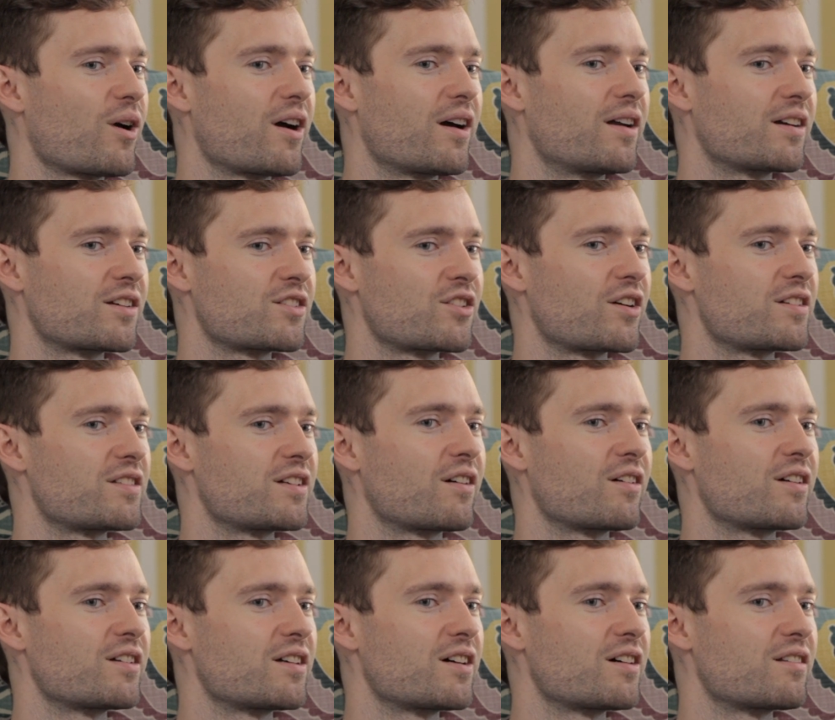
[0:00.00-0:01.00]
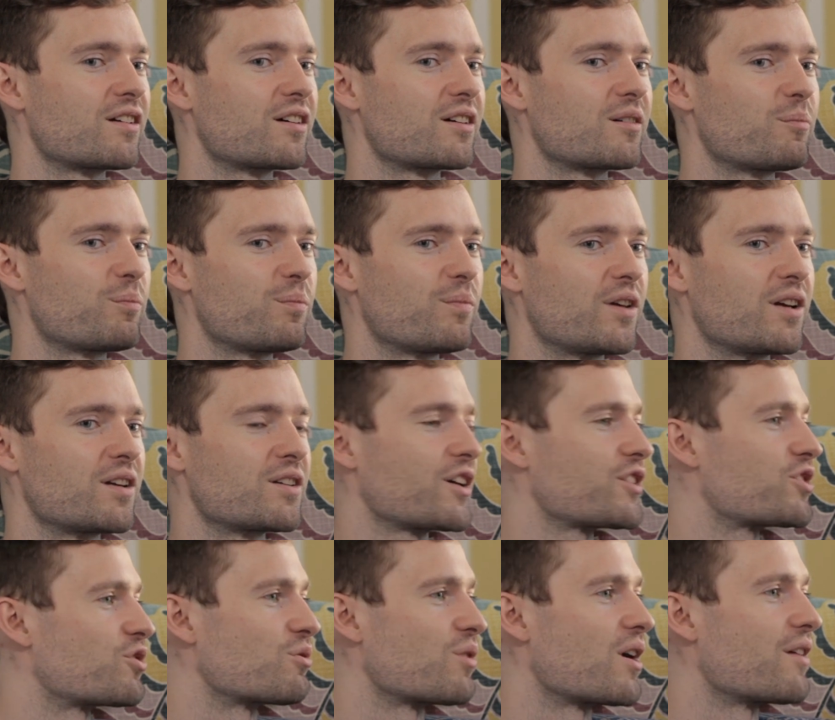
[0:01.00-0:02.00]
quite an exciting idea that the
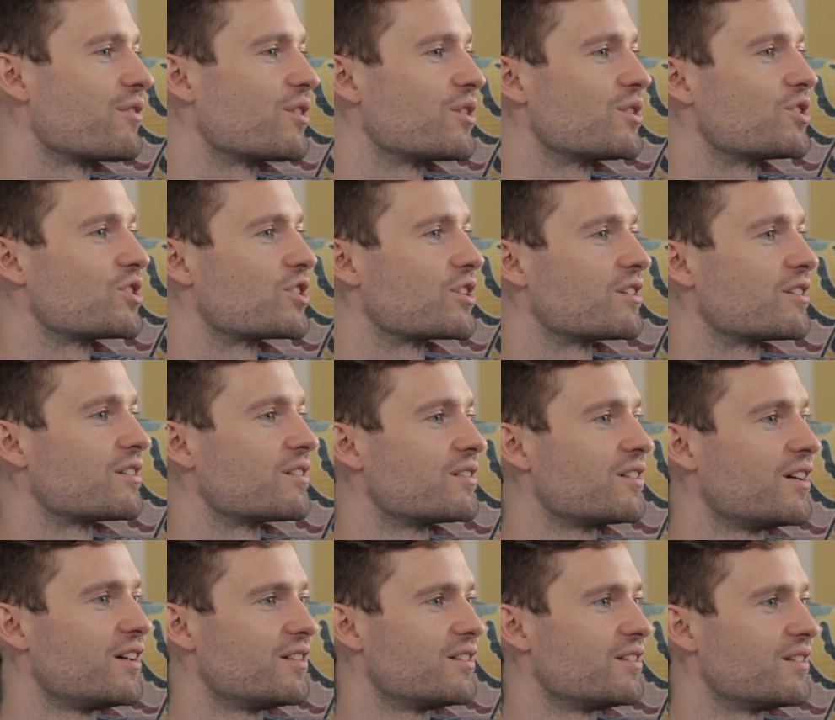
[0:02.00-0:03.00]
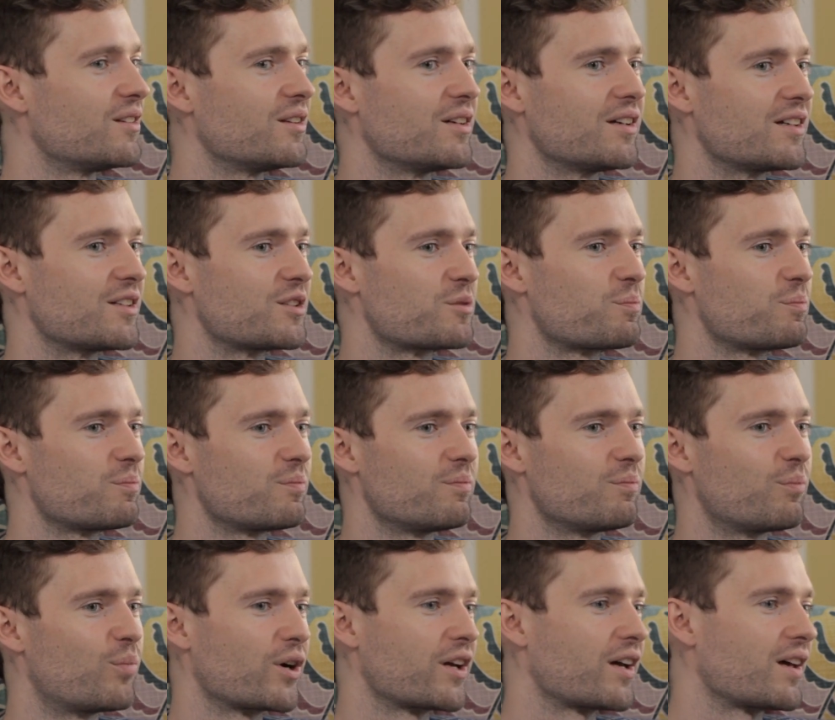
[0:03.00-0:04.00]
Industrial Revolution is
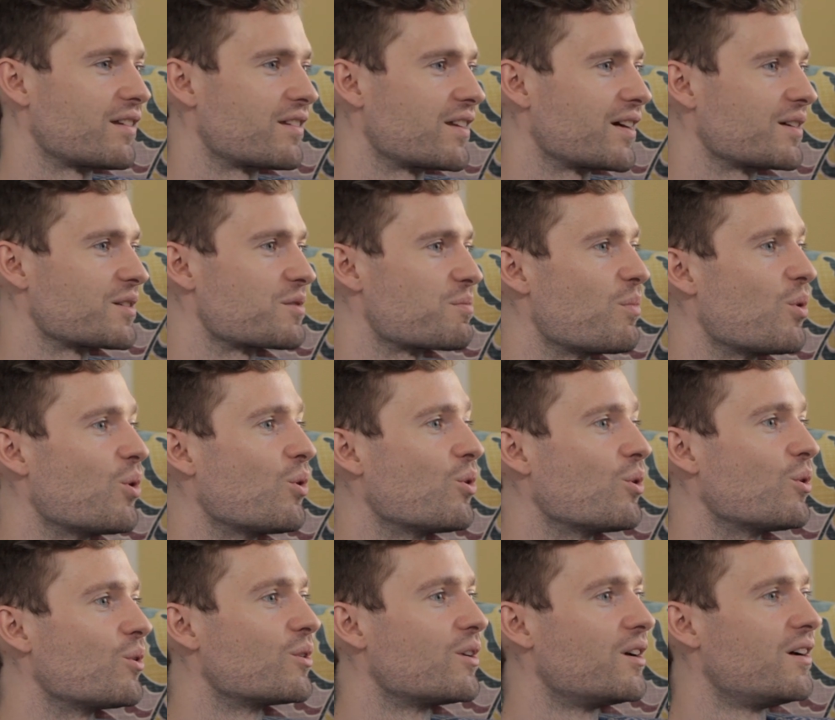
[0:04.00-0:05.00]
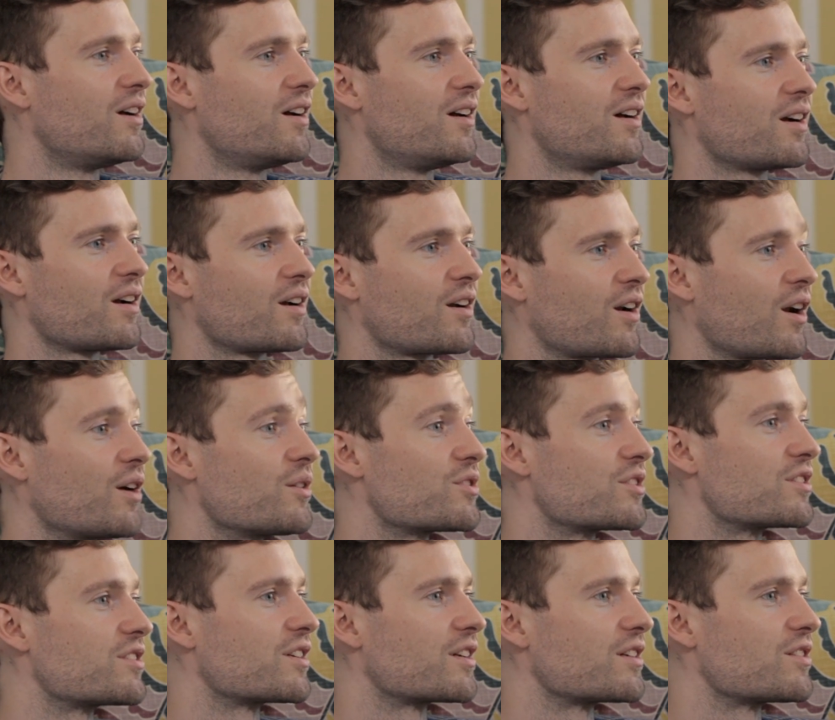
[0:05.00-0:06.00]
bringing things more
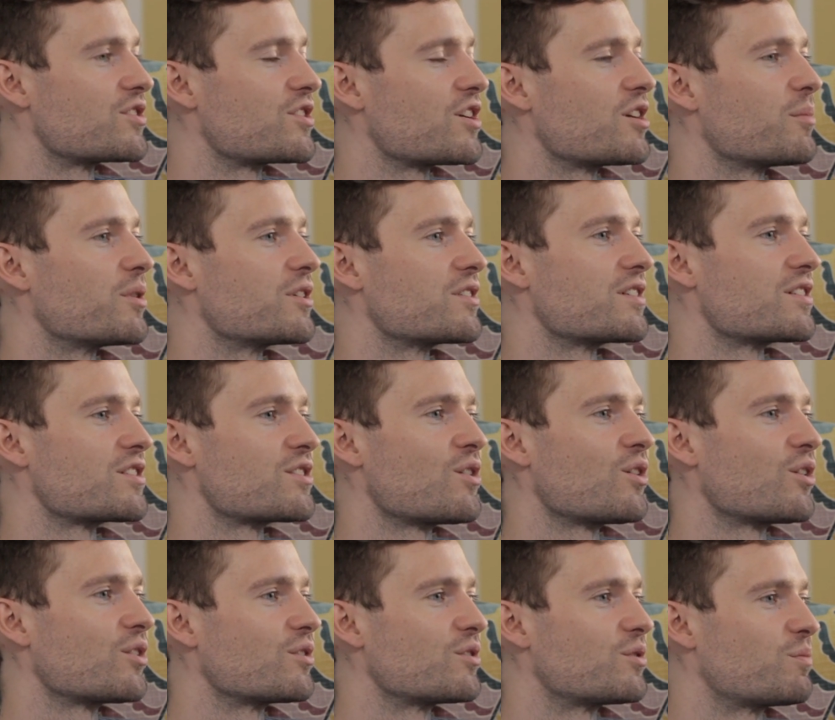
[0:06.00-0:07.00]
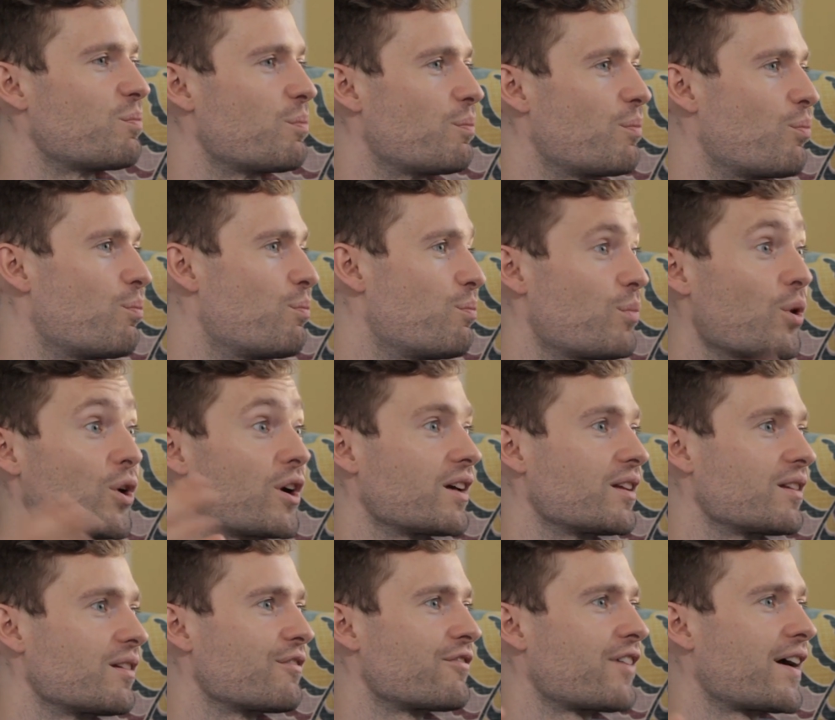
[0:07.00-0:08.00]
closer to consumers. It's not
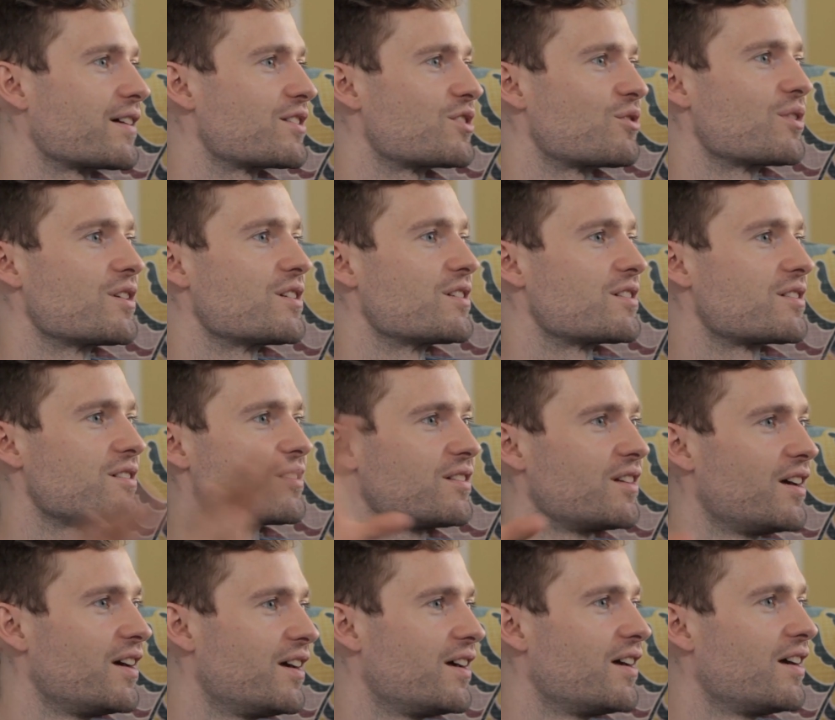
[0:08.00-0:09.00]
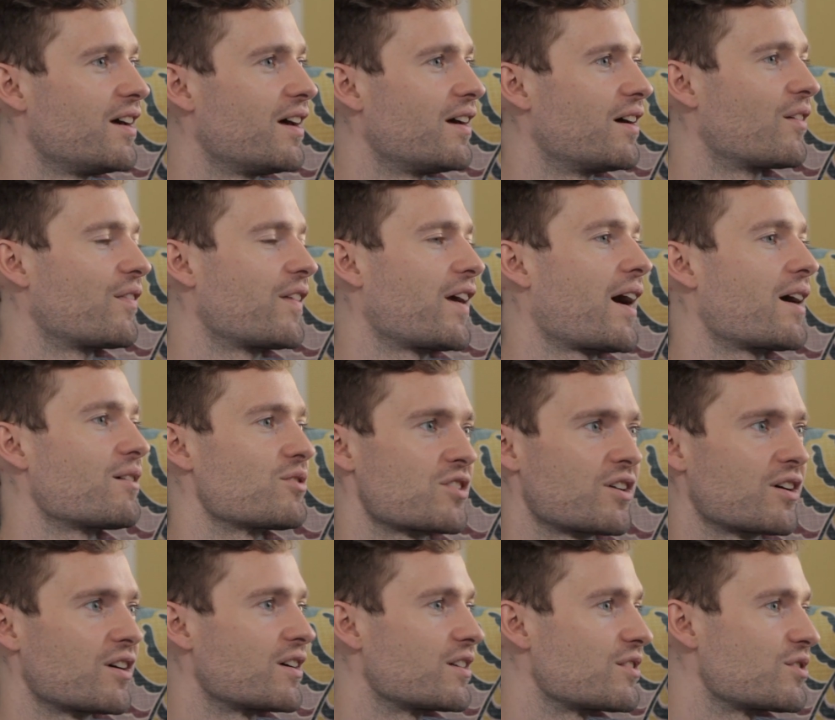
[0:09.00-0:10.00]
putting the factories on the
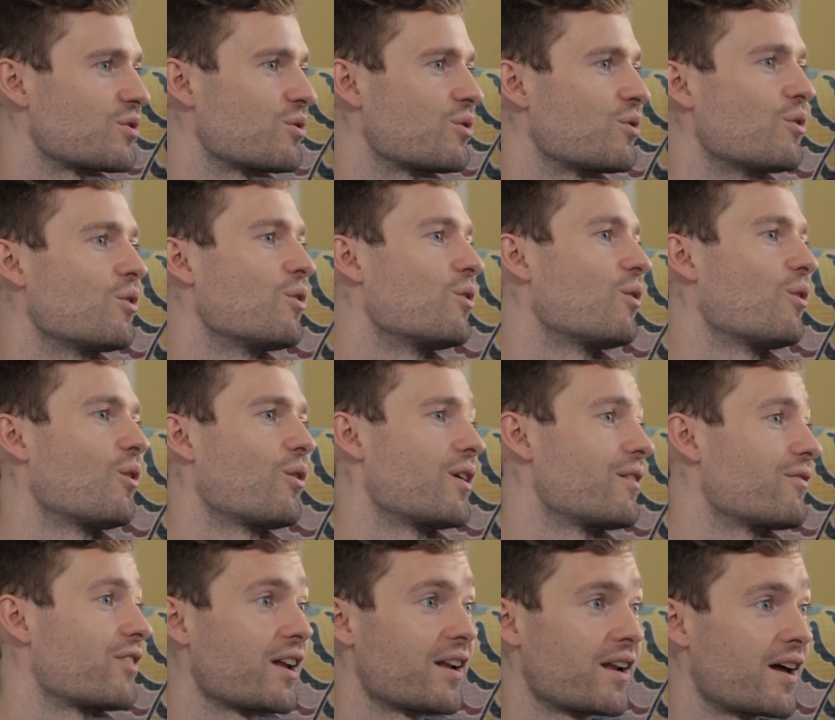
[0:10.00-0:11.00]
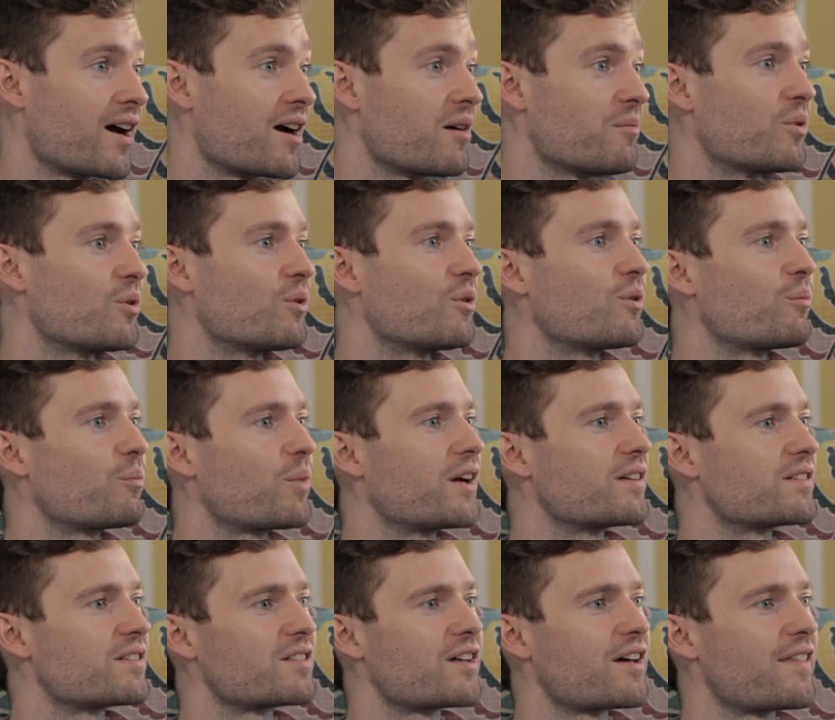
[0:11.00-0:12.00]
outskirts or in Vietnam or
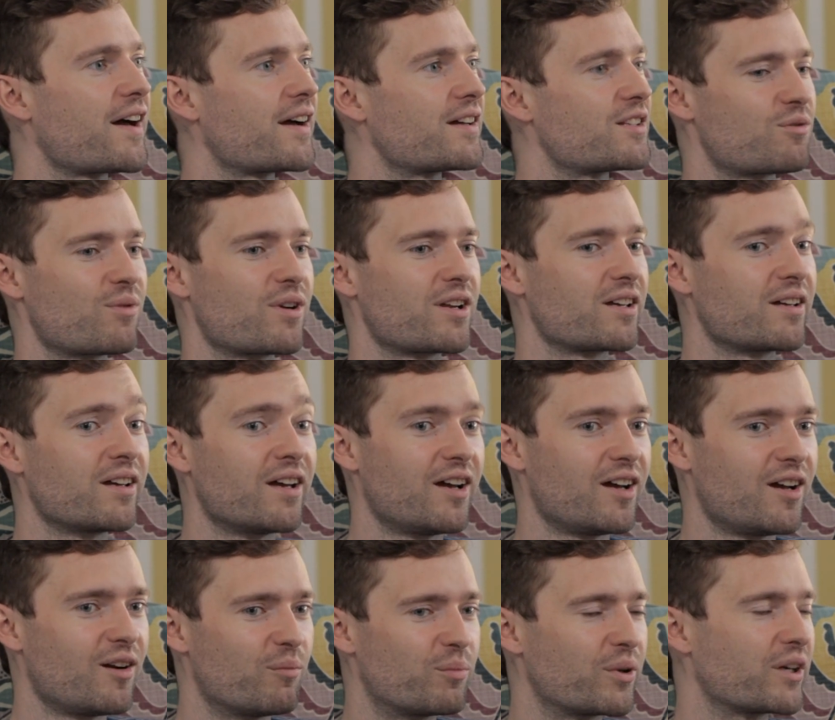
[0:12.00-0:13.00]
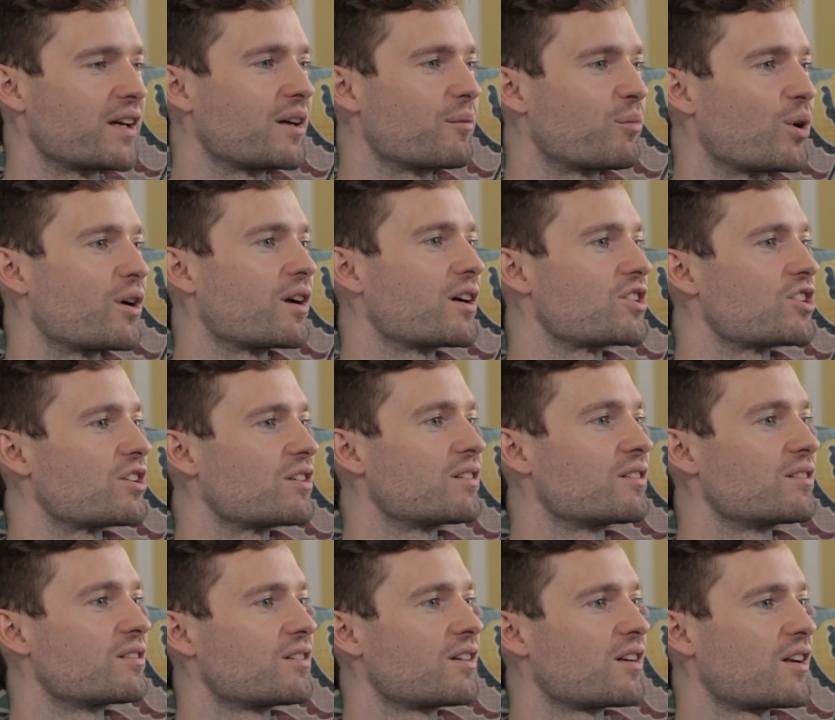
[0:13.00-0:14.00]
places like that. It's really bringing
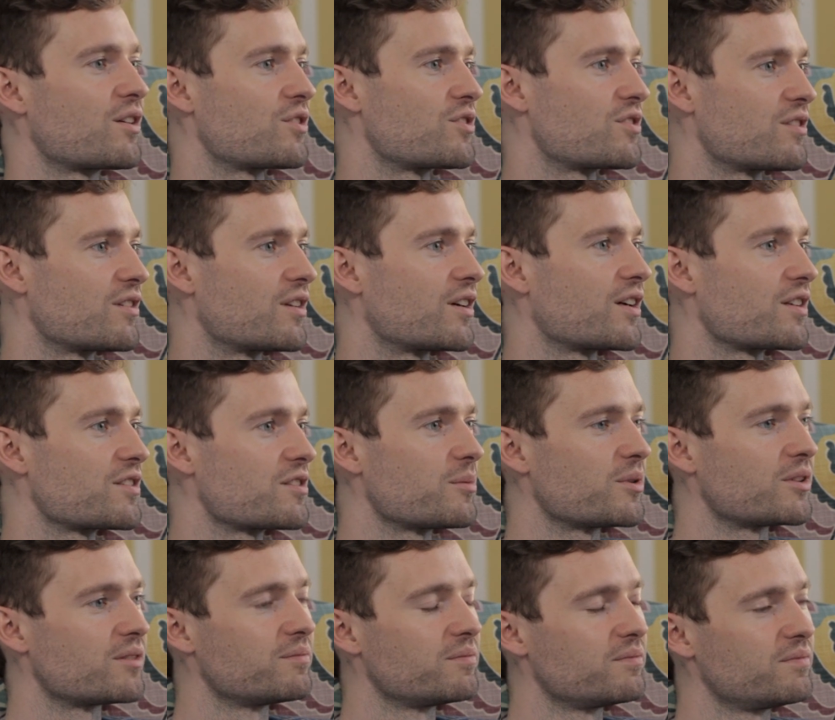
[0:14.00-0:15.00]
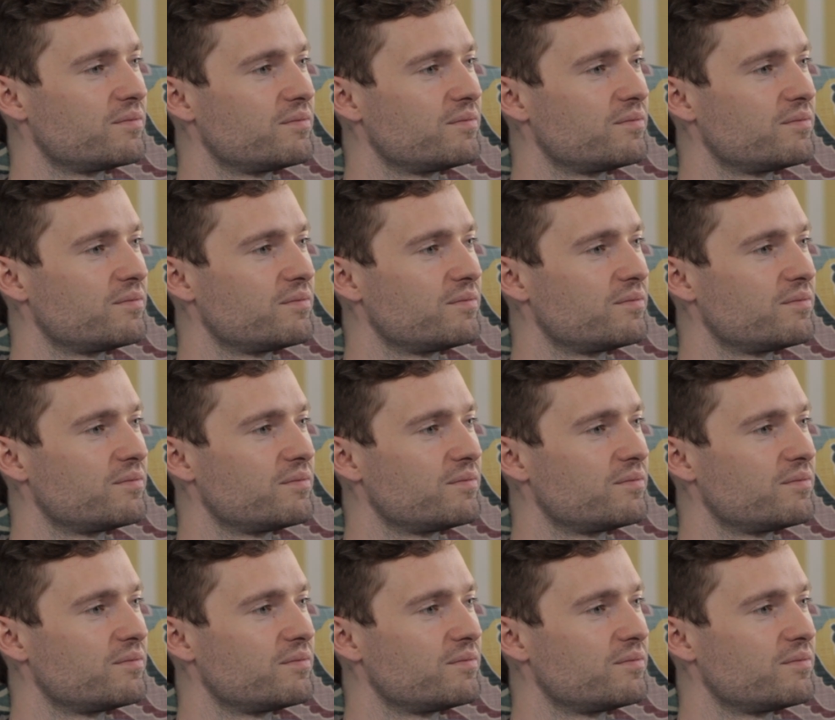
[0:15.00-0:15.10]
production close to the customer.